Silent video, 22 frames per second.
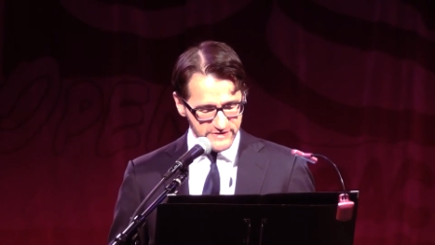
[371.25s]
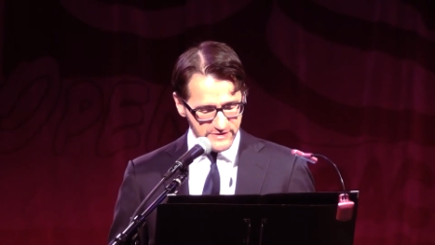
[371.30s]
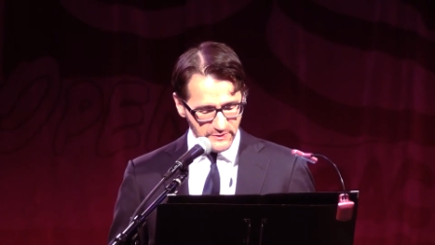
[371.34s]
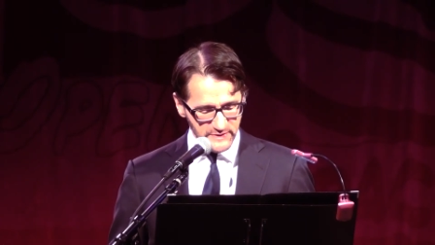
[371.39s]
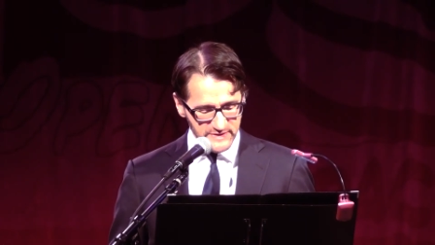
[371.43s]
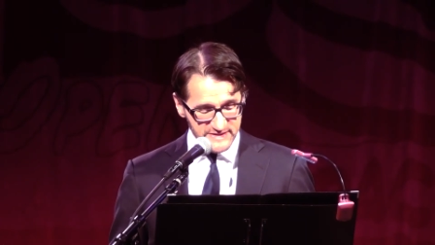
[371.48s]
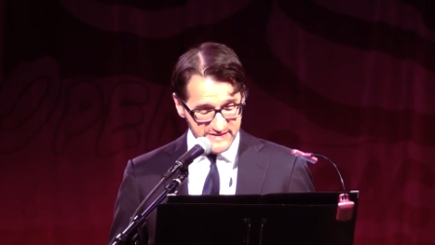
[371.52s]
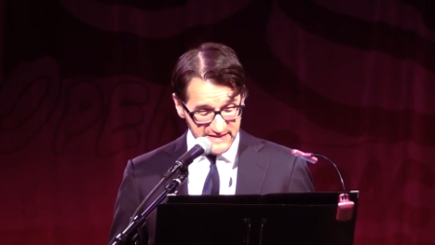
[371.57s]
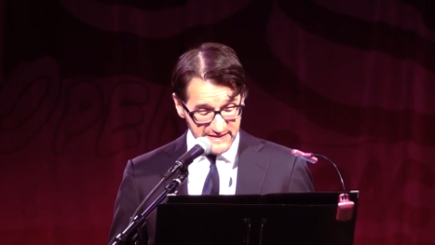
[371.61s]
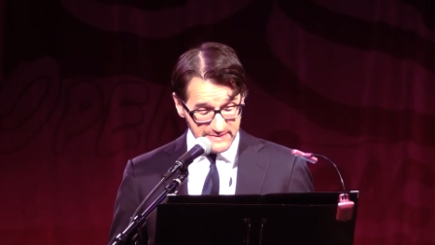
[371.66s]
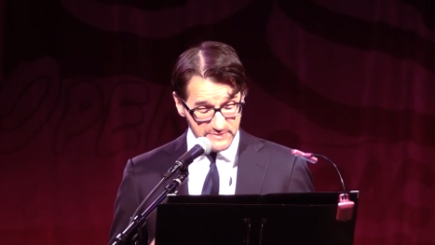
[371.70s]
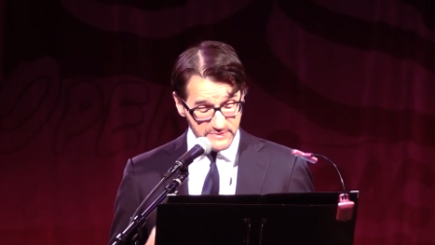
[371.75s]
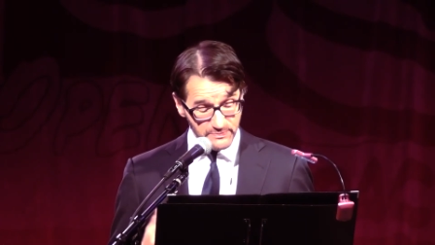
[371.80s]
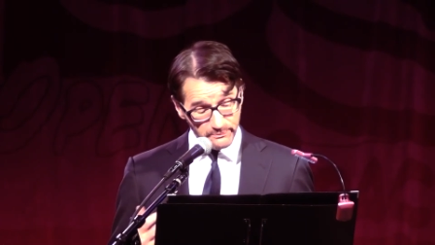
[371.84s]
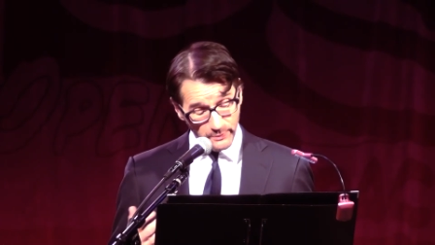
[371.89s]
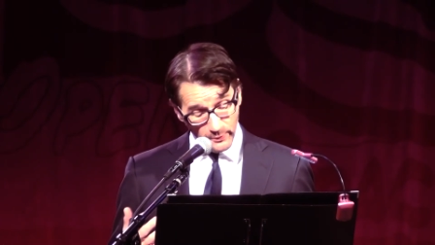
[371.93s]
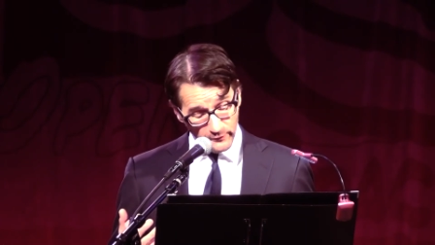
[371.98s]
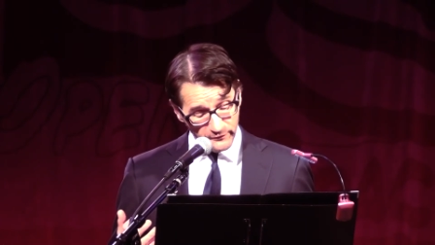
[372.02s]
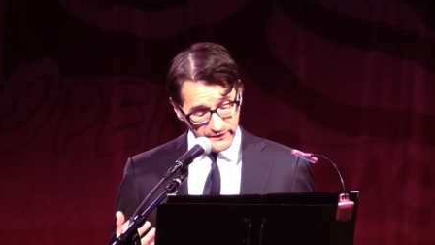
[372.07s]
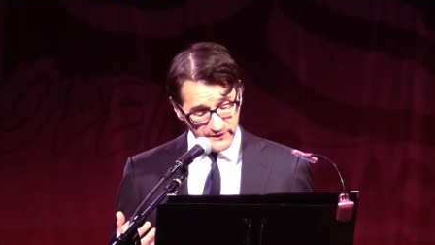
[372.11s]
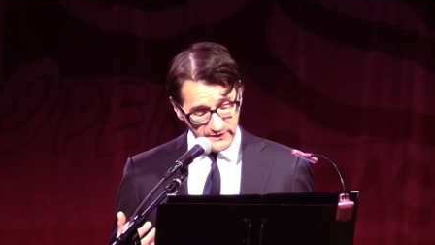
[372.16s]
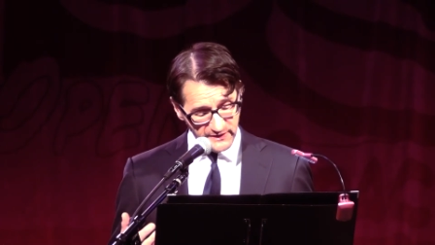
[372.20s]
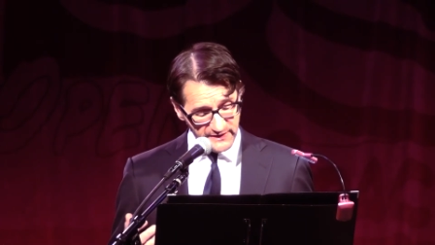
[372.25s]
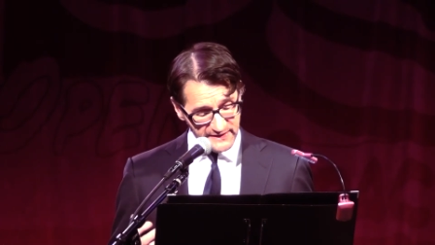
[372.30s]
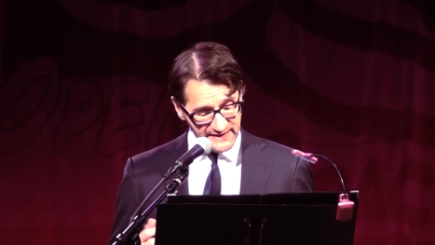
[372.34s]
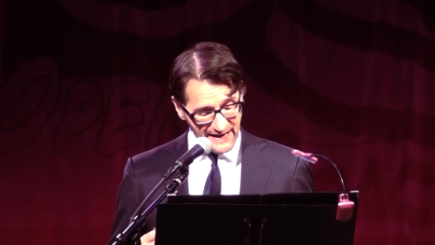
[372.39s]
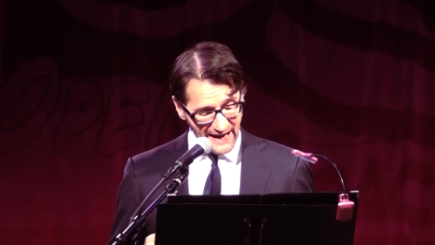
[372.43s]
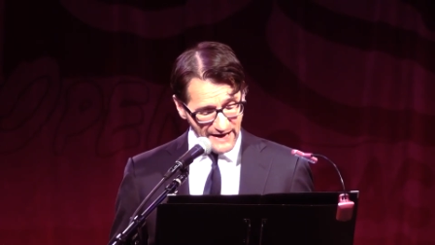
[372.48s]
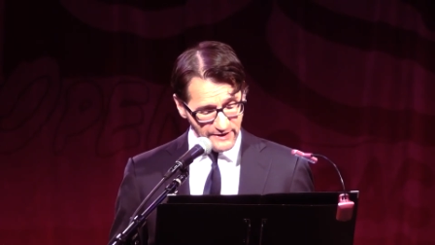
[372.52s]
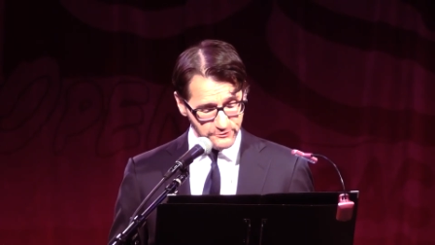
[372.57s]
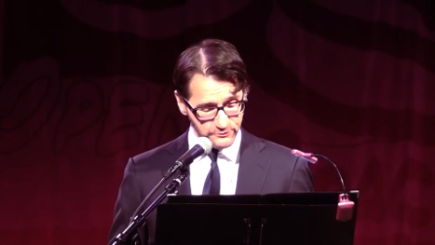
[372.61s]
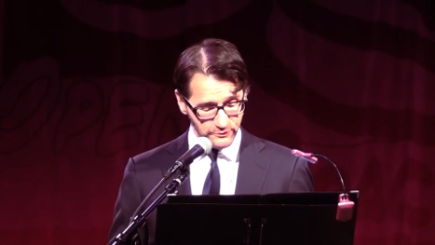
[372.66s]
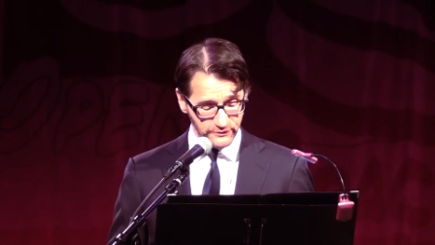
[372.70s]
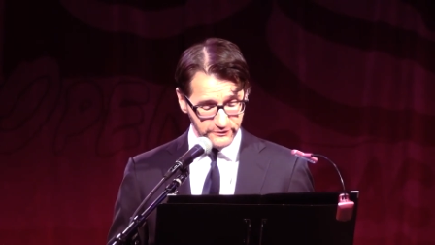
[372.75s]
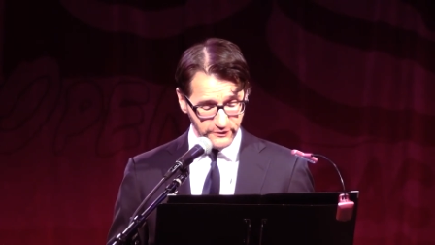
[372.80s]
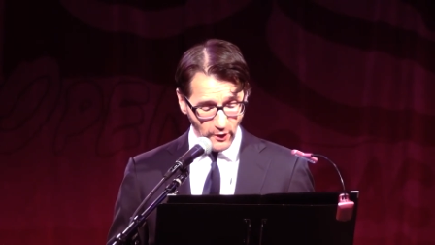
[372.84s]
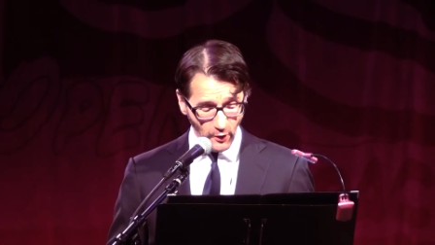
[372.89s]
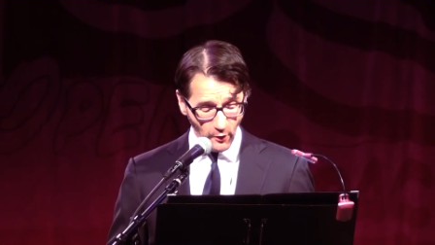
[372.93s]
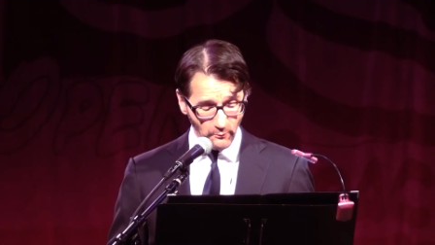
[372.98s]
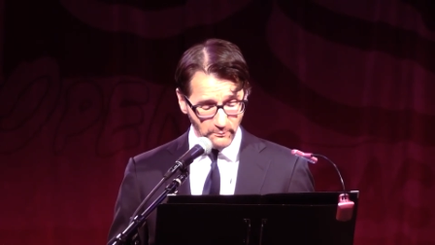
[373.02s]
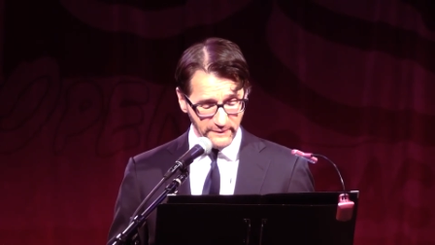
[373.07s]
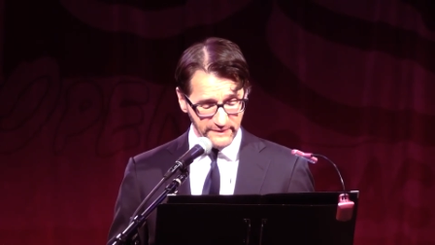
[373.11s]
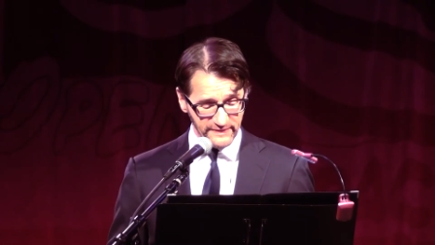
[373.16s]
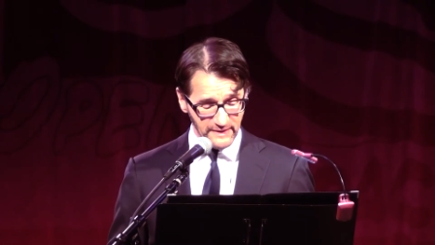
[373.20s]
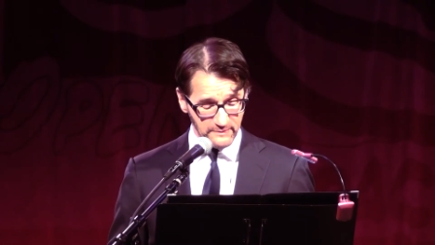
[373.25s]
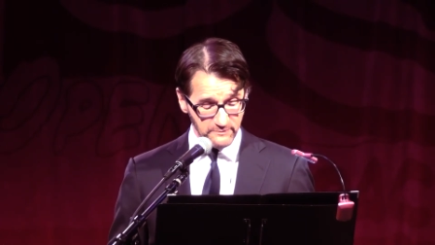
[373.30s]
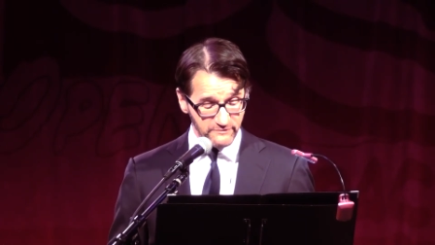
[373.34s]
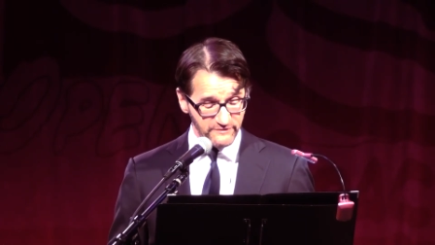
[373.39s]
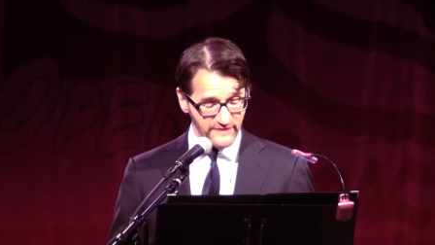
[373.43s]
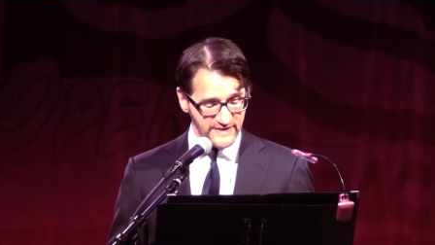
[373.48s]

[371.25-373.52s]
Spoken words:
so it seemed perfectly natural to open them